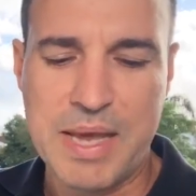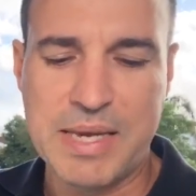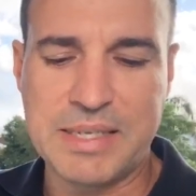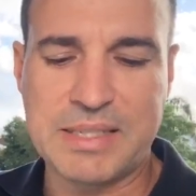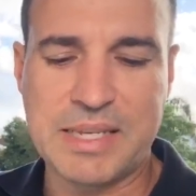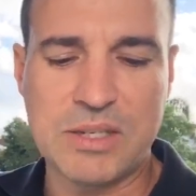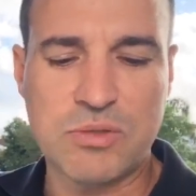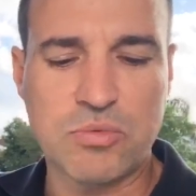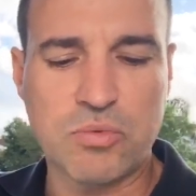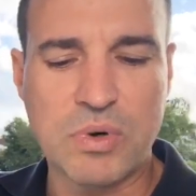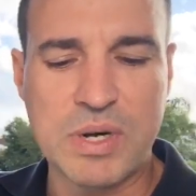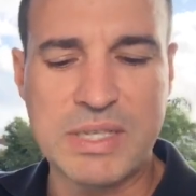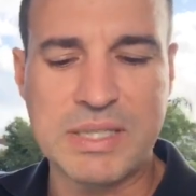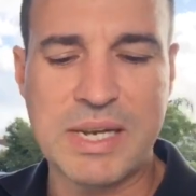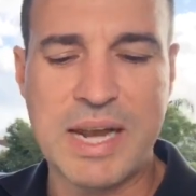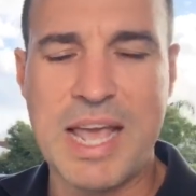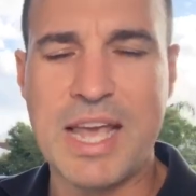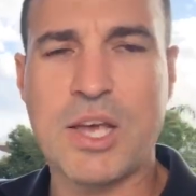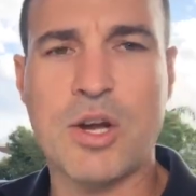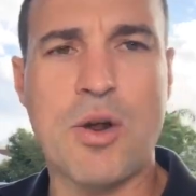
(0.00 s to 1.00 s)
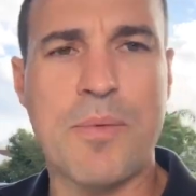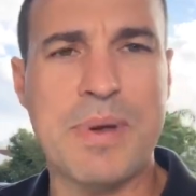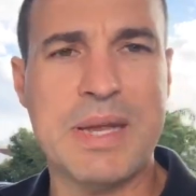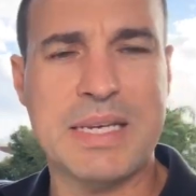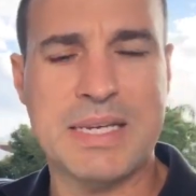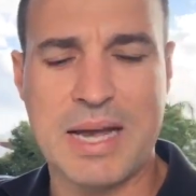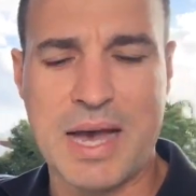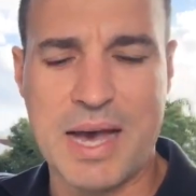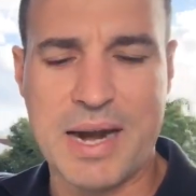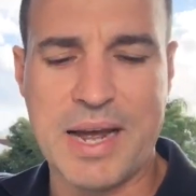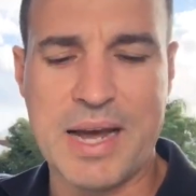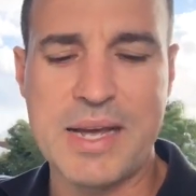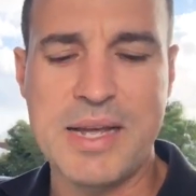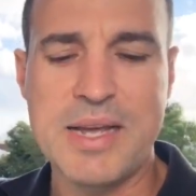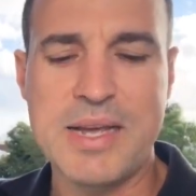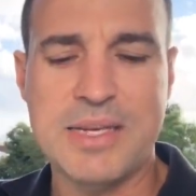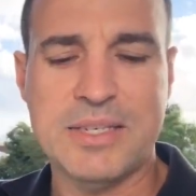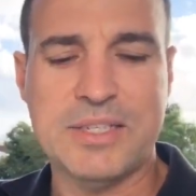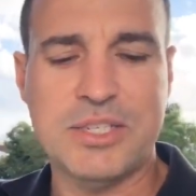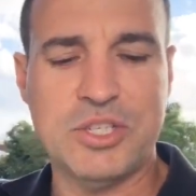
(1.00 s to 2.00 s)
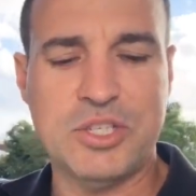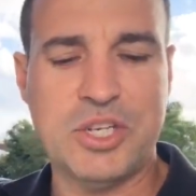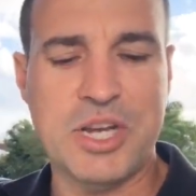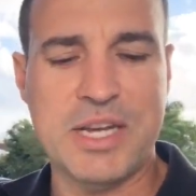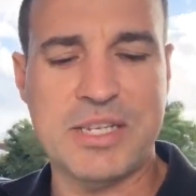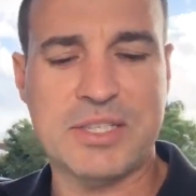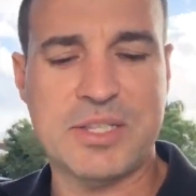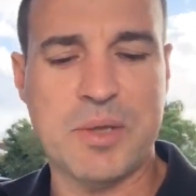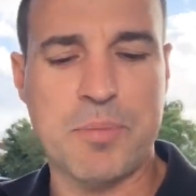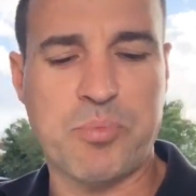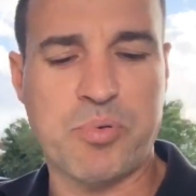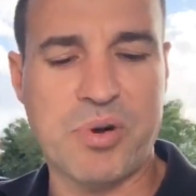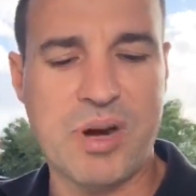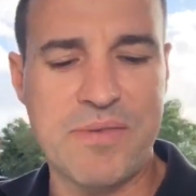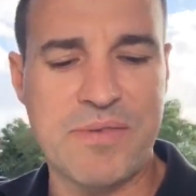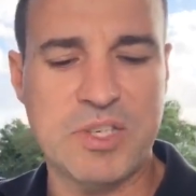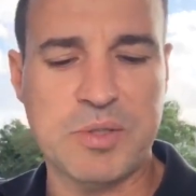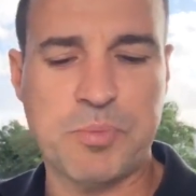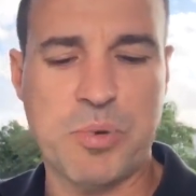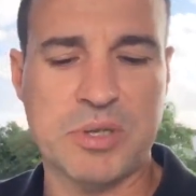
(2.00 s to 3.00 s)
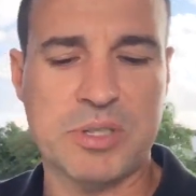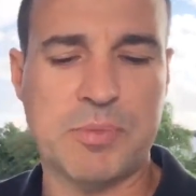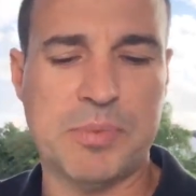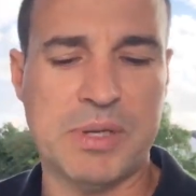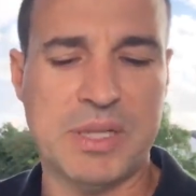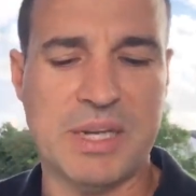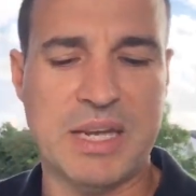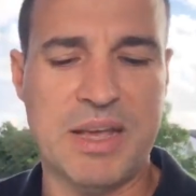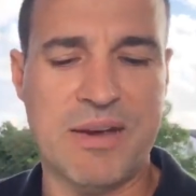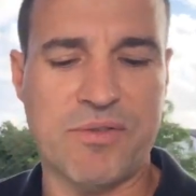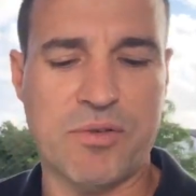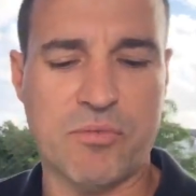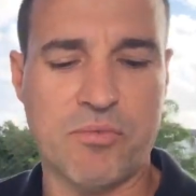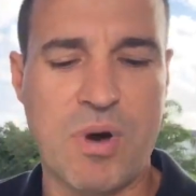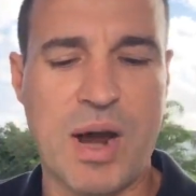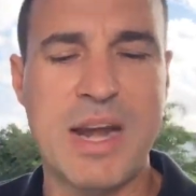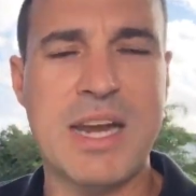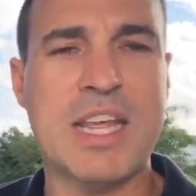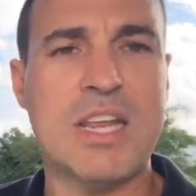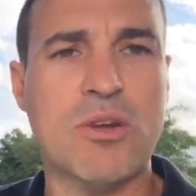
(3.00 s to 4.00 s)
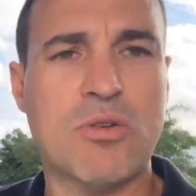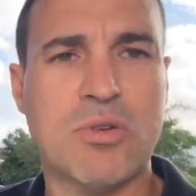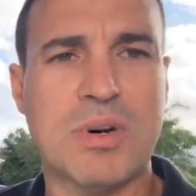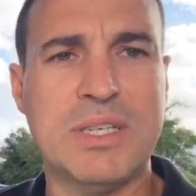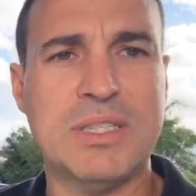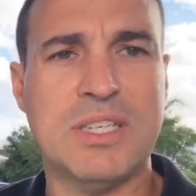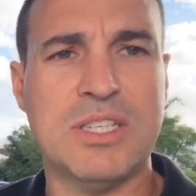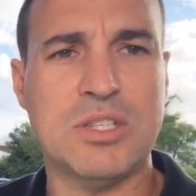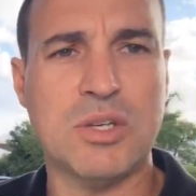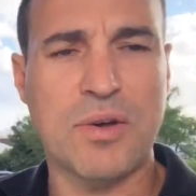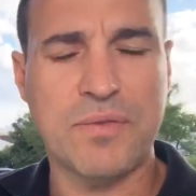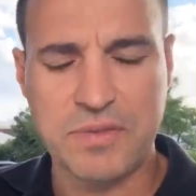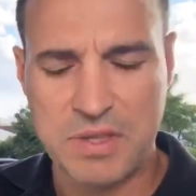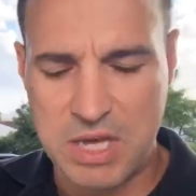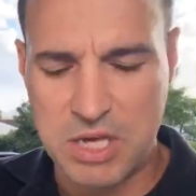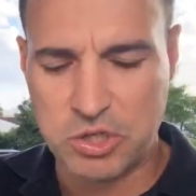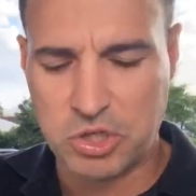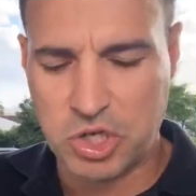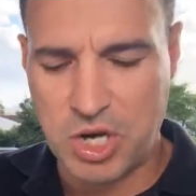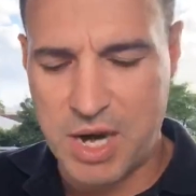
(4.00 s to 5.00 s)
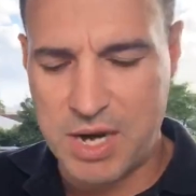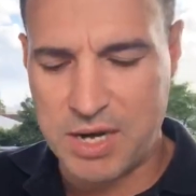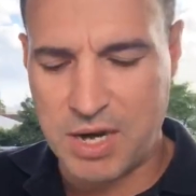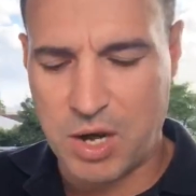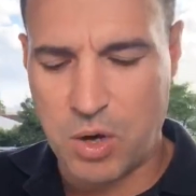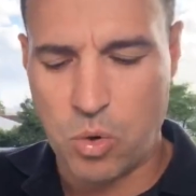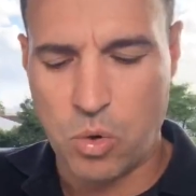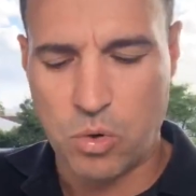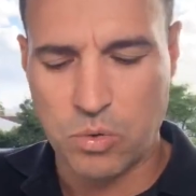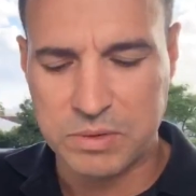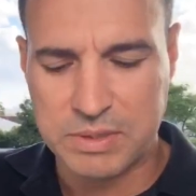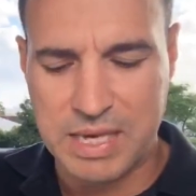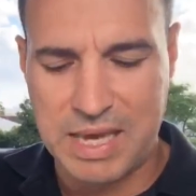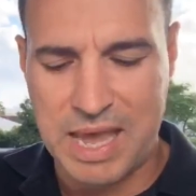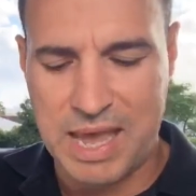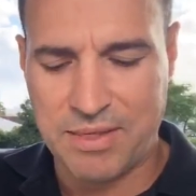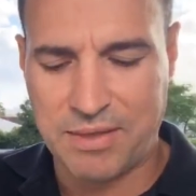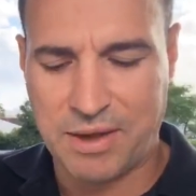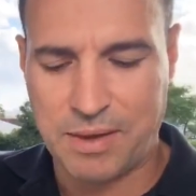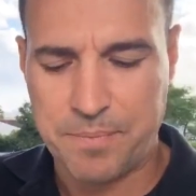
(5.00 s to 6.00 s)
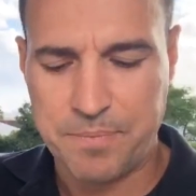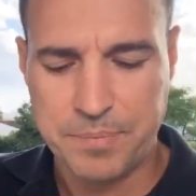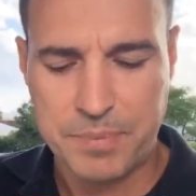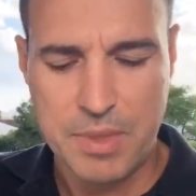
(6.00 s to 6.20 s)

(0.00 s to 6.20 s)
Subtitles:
He says recent economic data suggests the previous possibility of a rate increase is off the agenda altogether.